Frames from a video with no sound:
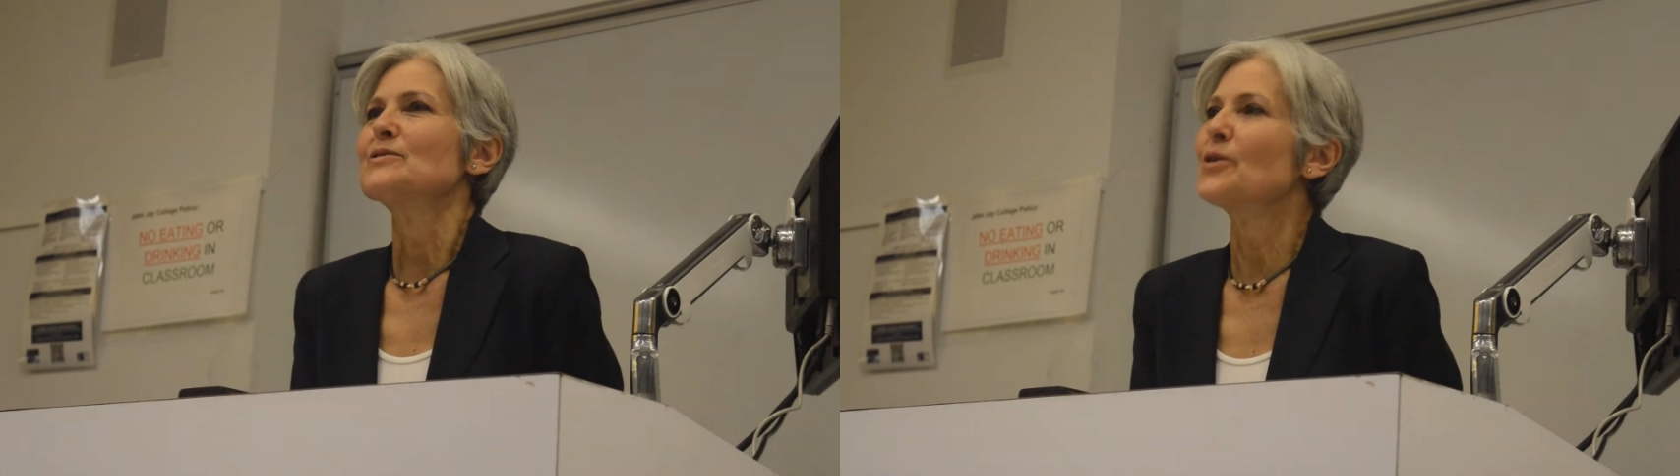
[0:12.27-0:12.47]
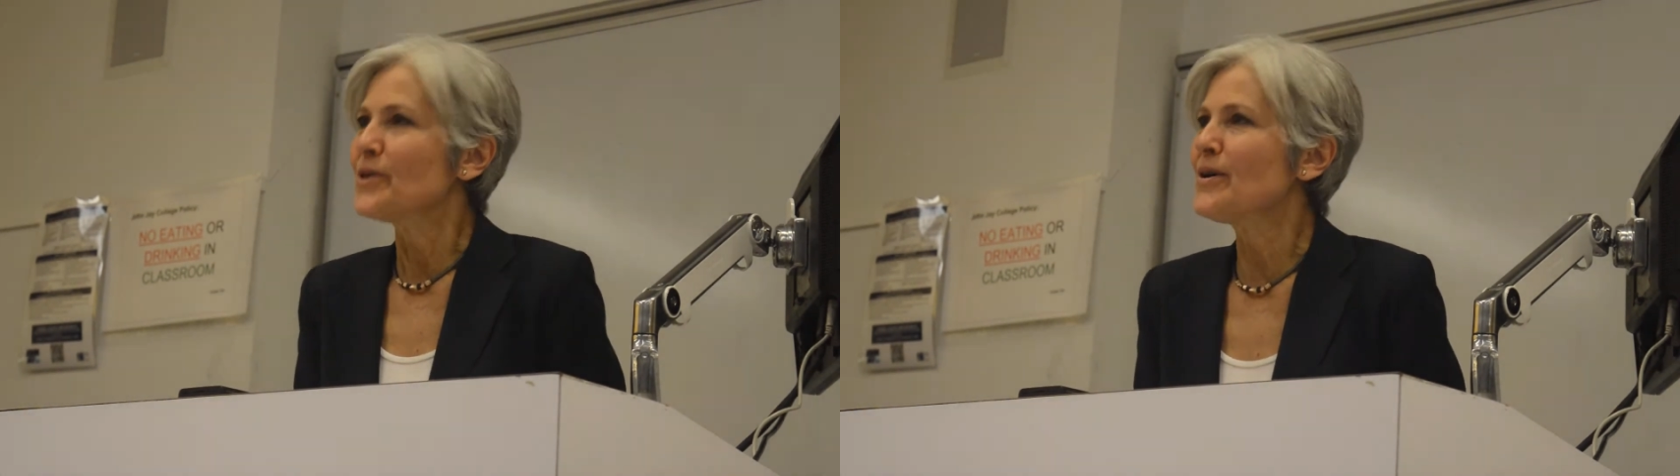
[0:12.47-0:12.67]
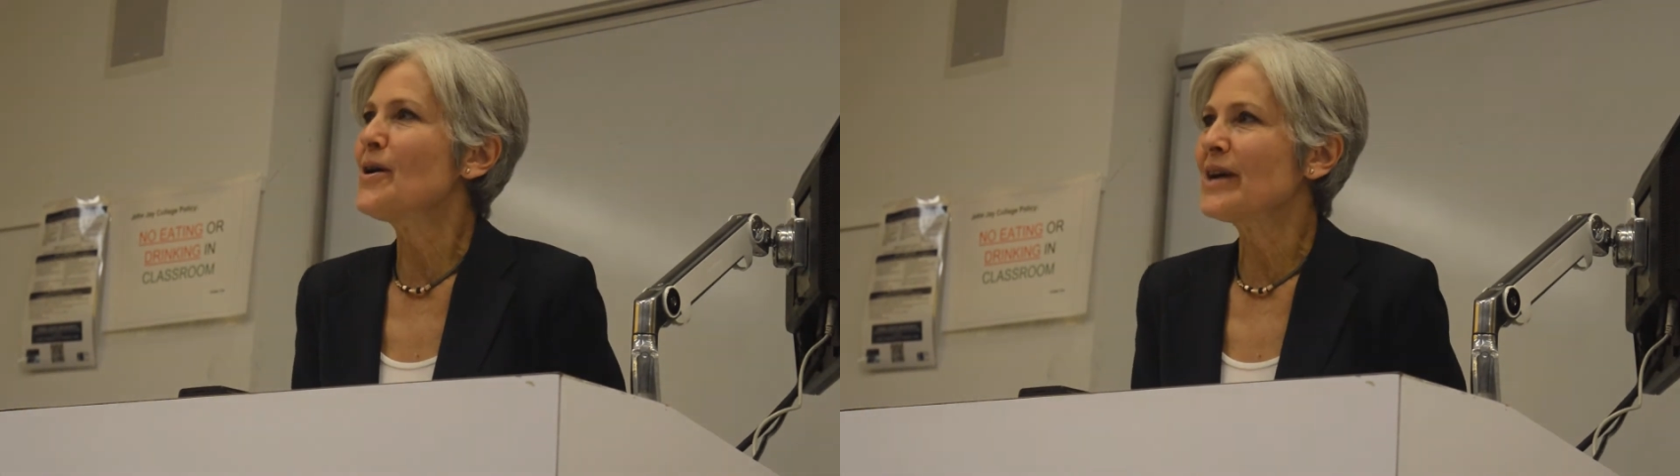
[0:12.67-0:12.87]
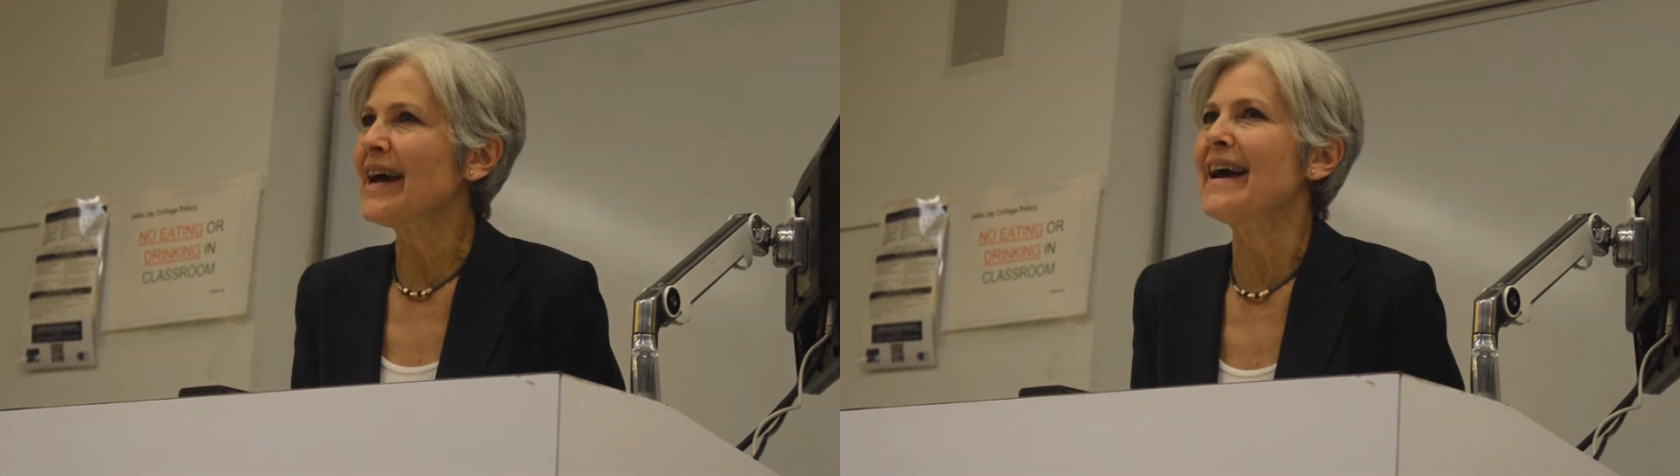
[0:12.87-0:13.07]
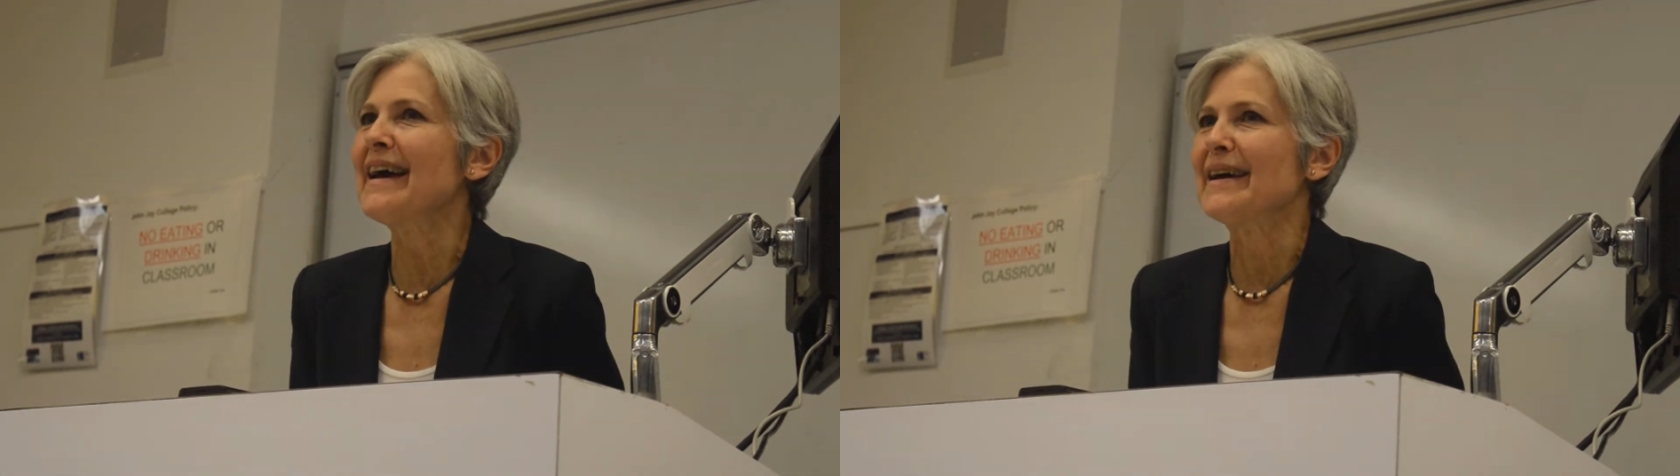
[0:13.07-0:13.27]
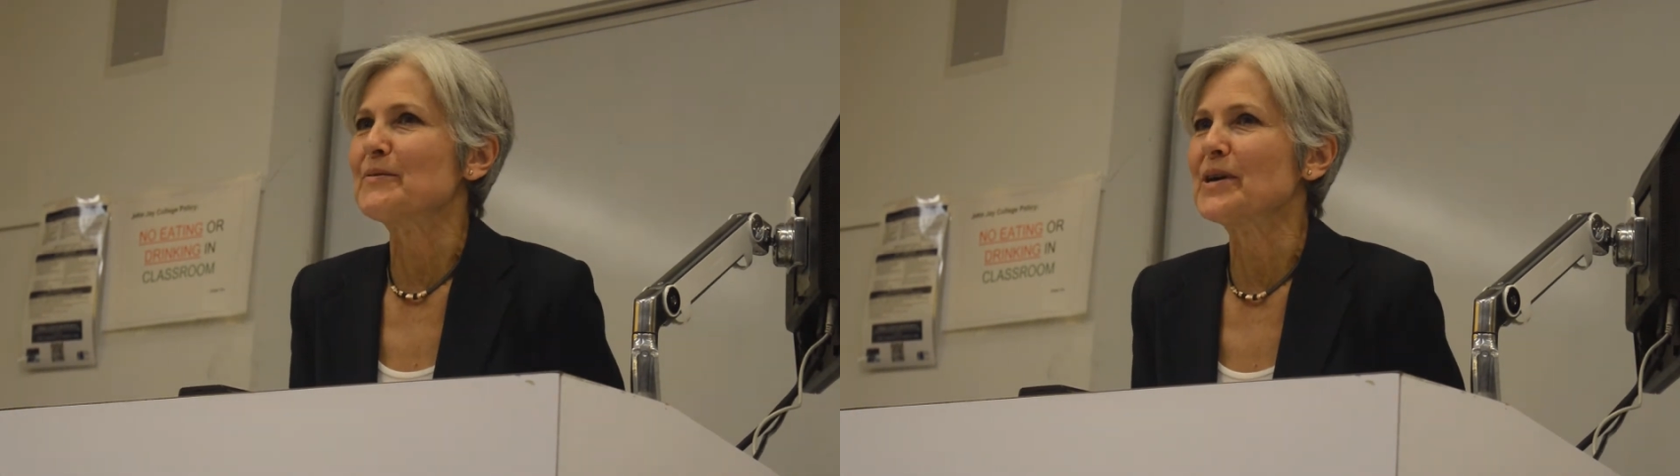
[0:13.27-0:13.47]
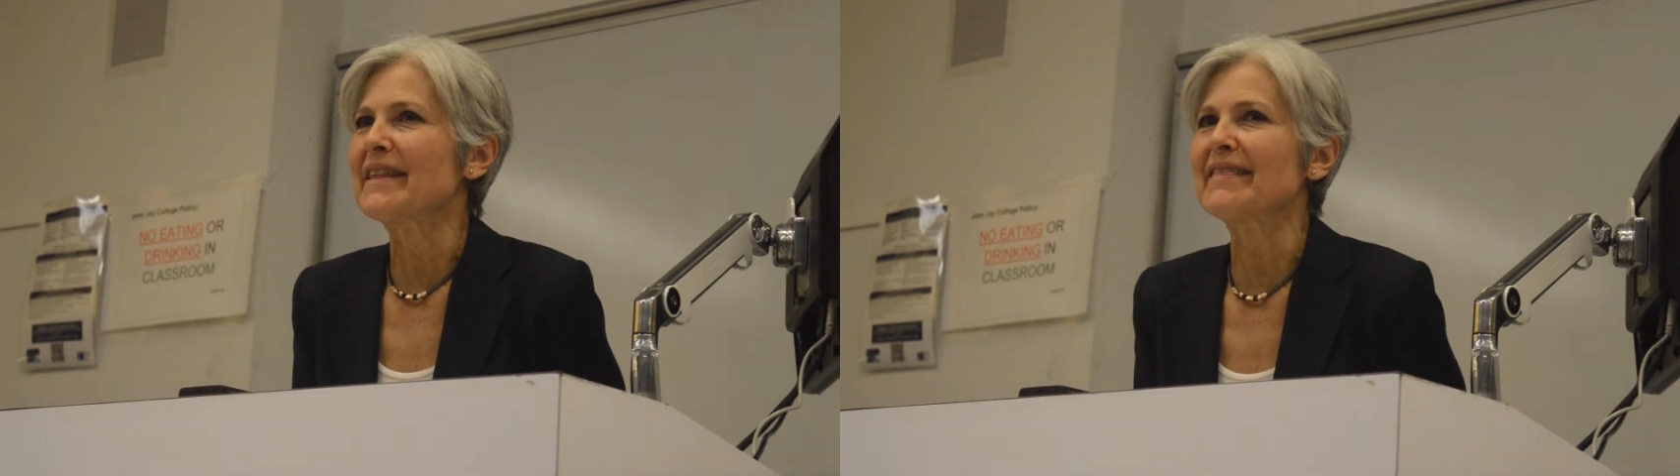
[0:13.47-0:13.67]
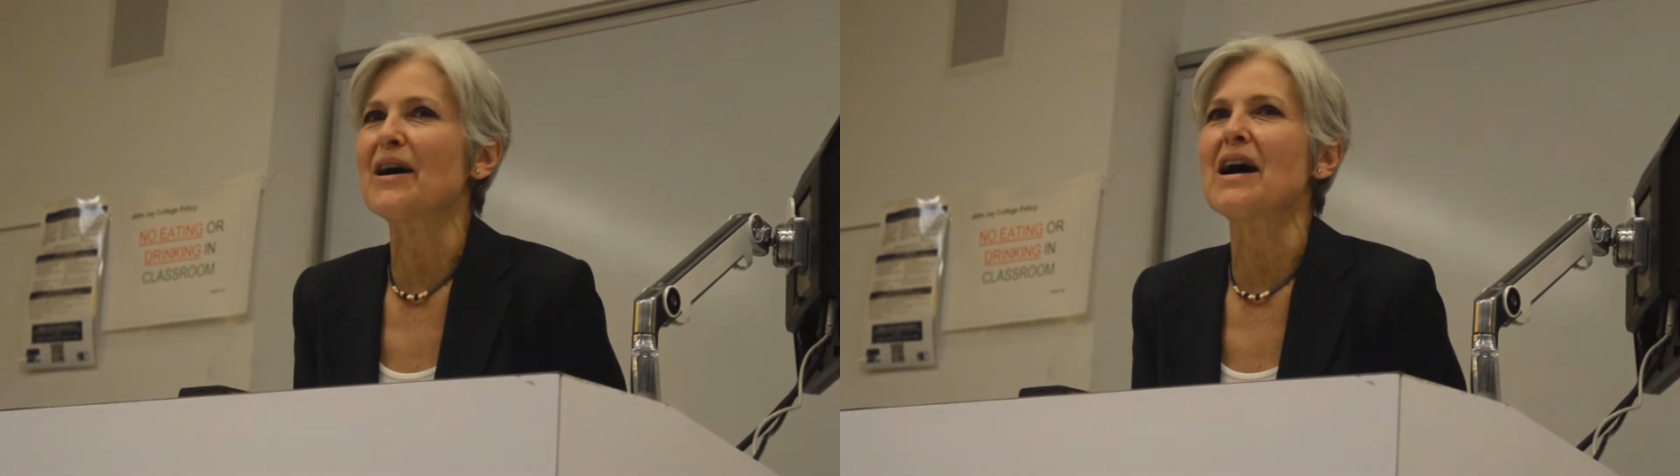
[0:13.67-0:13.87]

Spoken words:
you're okay with